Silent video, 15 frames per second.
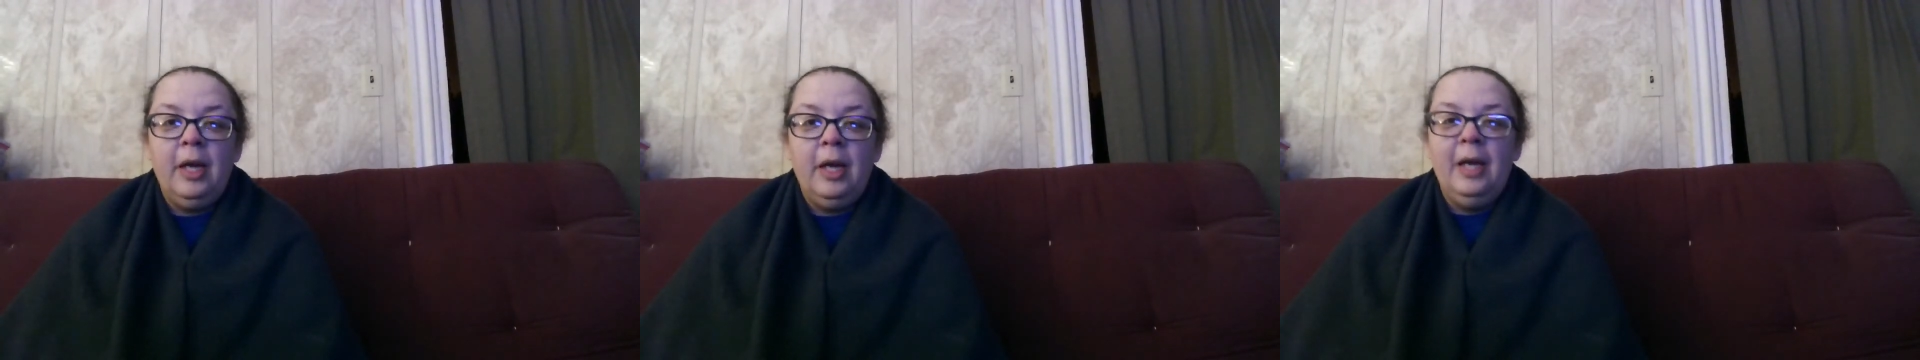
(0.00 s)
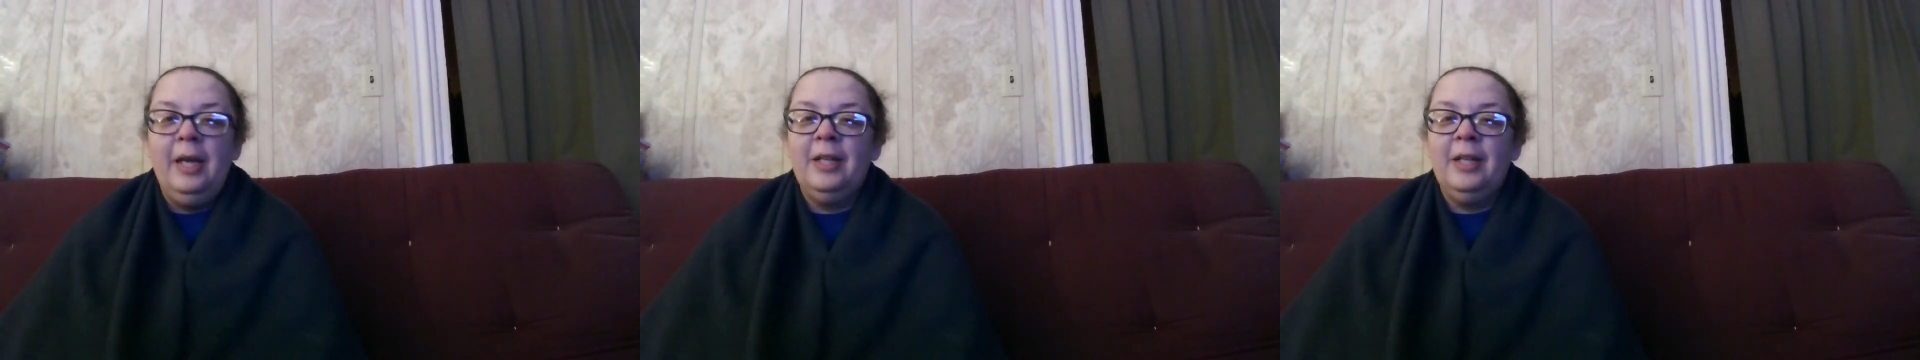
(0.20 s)

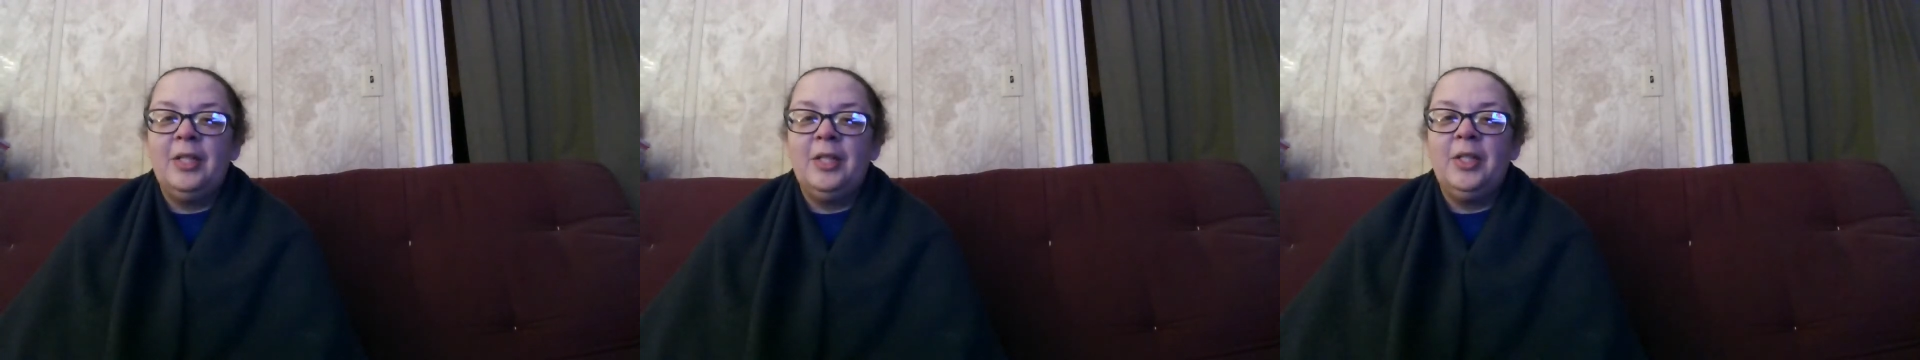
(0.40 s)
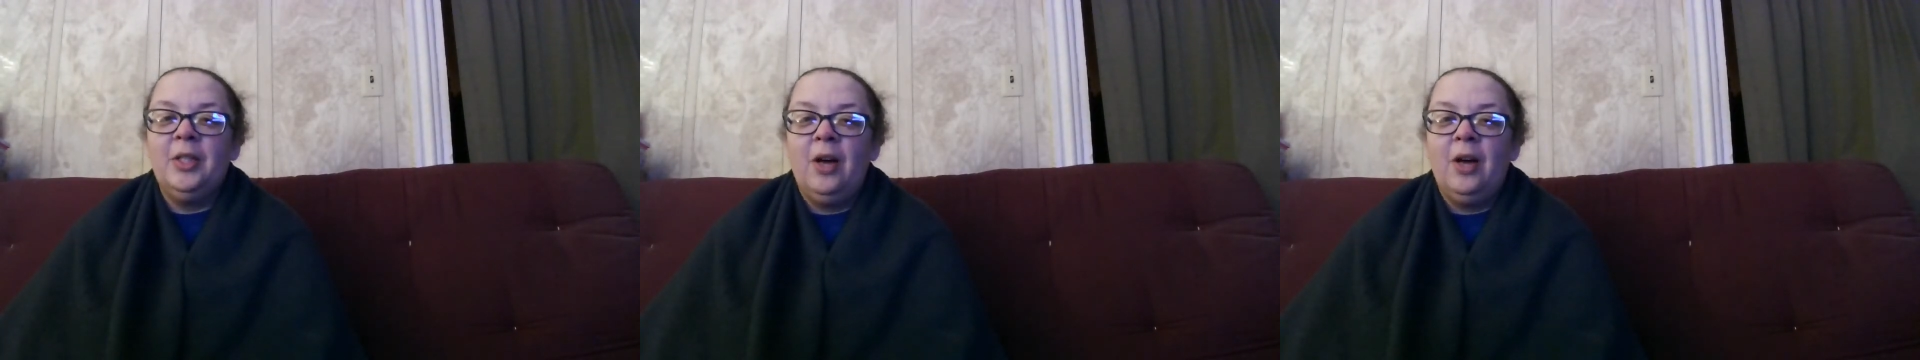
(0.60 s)

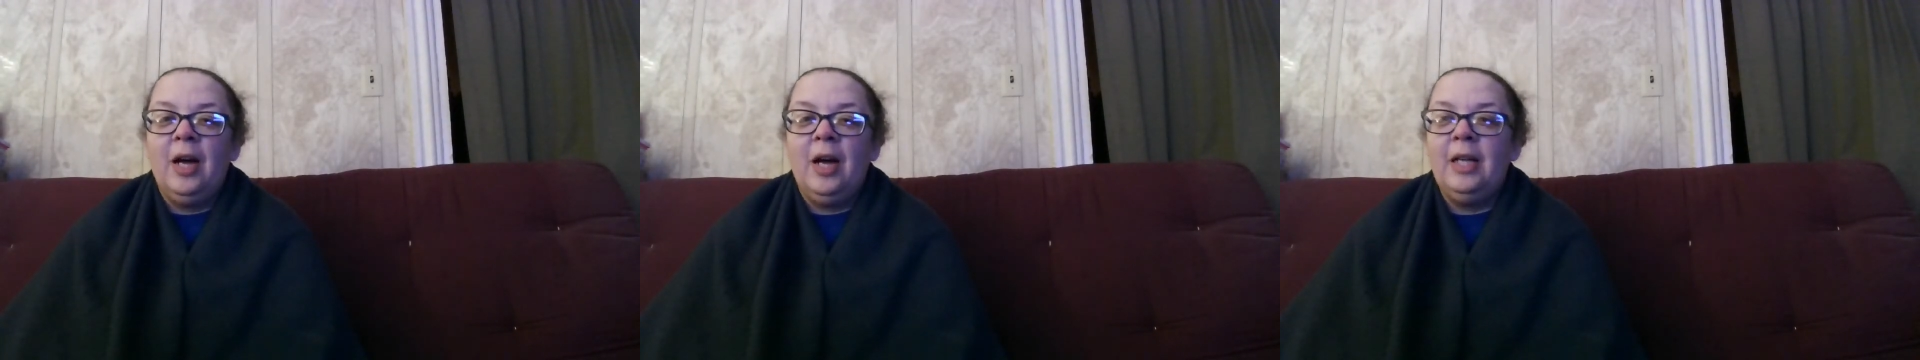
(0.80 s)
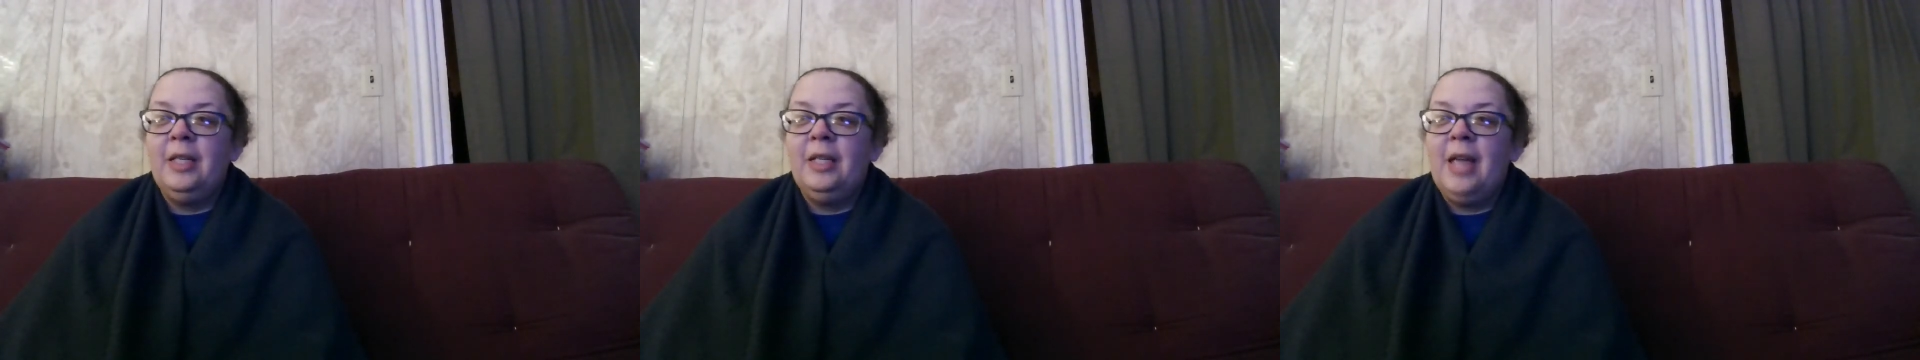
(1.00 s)
It's
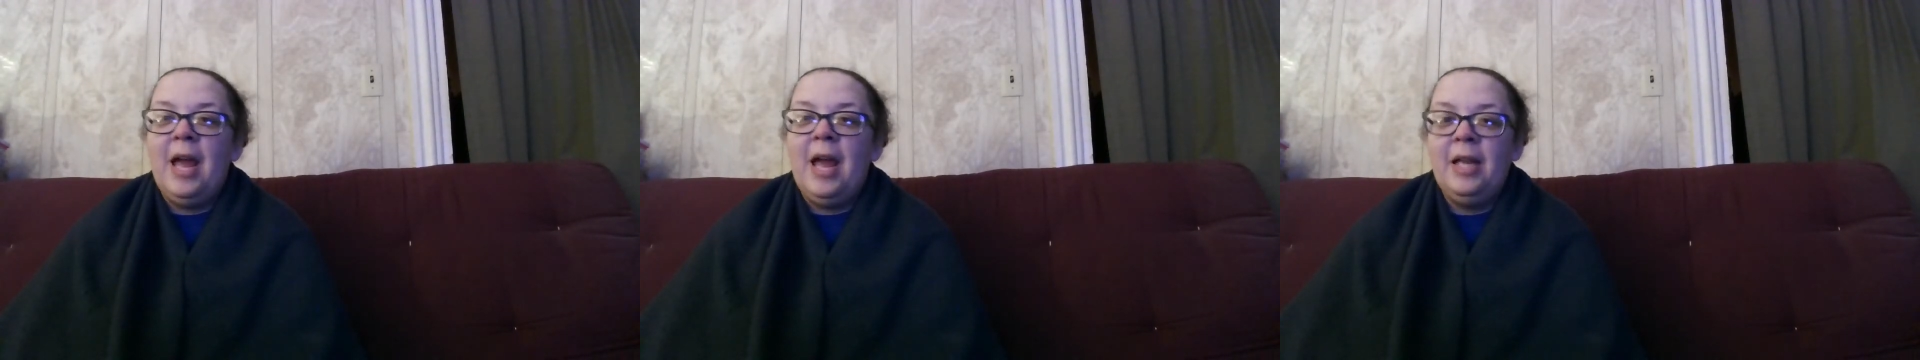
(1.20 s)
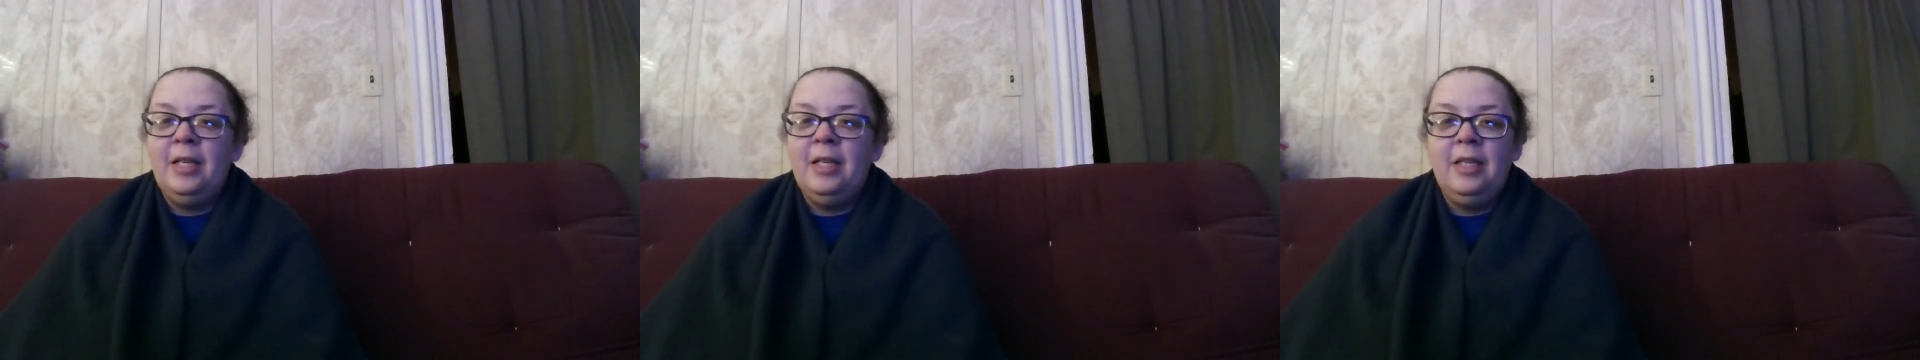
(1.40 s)
not
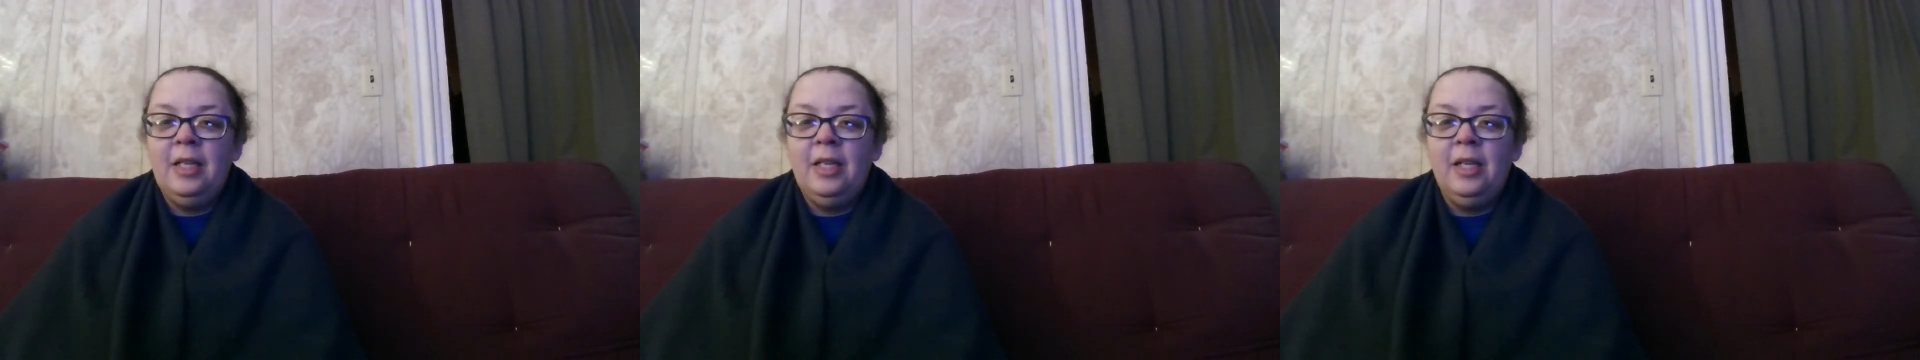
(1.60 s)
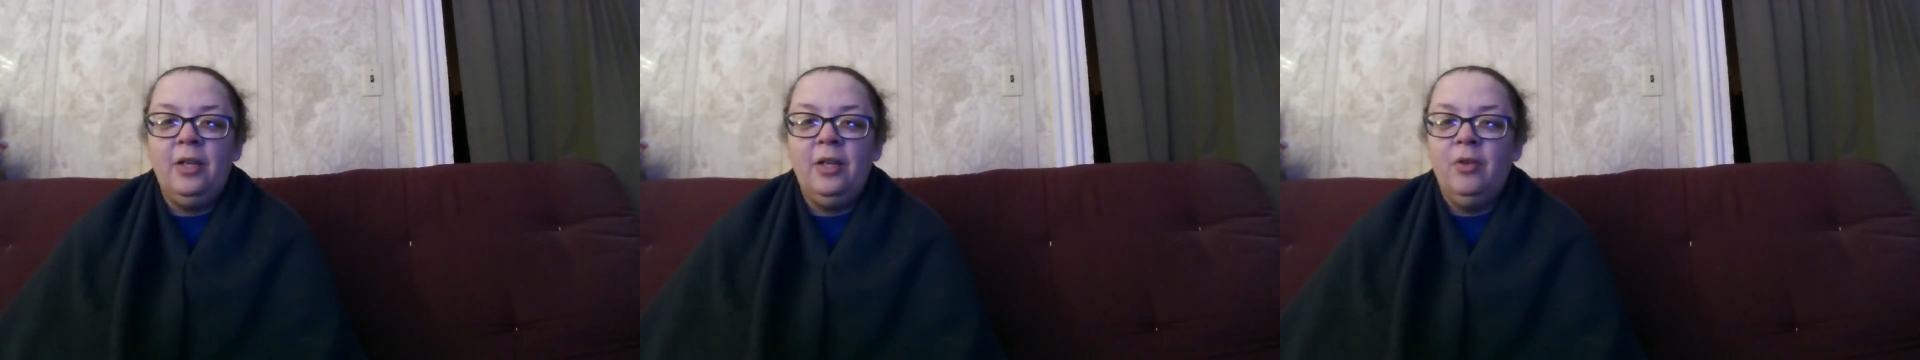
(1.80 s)

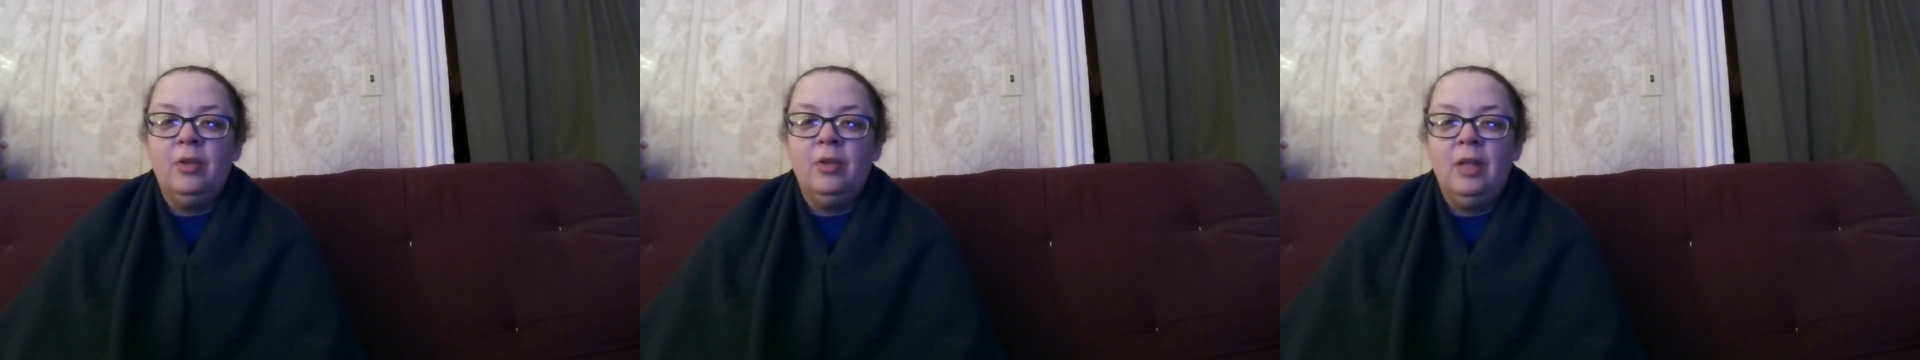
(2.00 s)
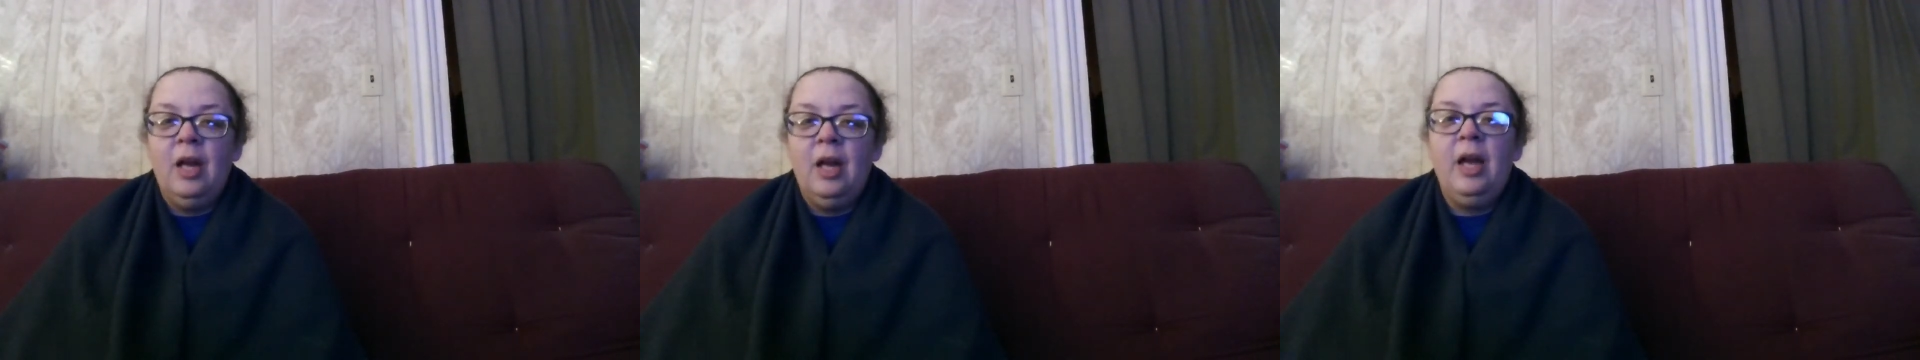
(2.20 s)
ending your